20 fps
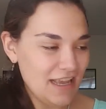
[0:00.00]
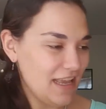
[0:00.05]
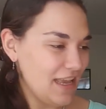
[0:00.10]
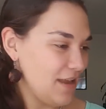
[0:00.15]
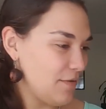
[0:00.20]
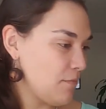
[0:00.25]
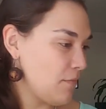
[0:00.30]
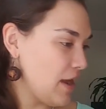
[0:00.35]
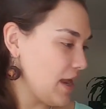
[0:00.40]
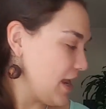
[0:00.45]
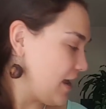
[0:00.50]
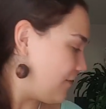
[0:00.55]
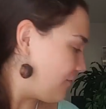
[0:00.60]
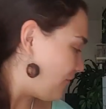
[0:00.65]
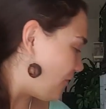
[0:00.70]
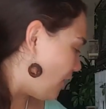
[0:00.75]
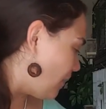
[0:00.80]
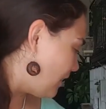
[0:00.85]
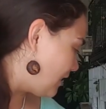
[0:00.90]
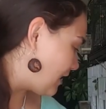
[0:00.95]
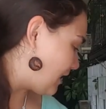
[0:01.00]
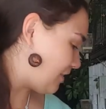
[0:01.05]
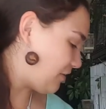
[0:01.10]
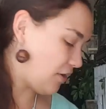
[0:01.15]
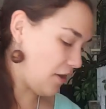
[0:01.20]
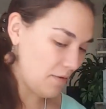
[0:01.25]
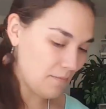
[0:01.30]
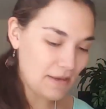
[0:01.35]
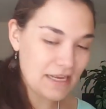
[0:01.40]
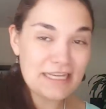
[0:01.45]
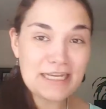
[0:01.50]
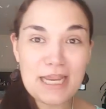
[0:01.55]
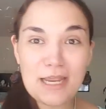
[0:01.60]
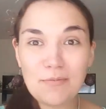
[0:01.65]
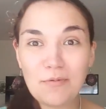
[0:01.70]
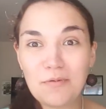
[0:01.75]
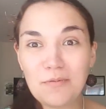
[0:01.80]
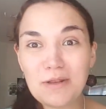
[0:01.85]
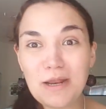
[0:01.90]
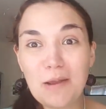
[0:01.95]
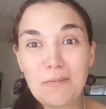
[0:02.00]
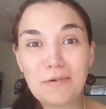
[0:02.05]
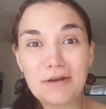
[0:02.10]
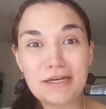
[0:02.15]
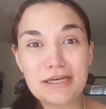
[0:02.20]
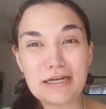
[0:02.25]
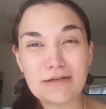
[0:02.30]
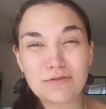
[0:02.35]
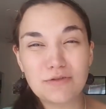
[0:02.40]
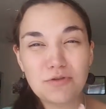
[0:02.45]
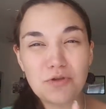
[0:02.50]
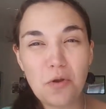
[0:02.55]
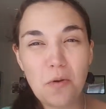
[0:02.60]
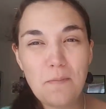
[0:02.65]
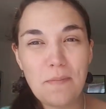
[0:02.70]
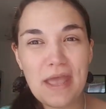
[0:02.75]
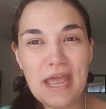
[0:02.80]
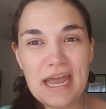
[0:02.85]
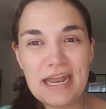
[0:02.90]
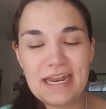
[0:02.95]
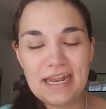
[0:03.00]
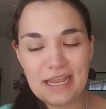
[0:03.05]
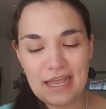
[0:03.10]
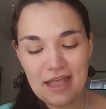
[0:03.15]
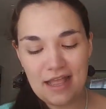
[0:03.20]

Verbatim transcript: It might have fallen out on my table when I put it down, so don't panic.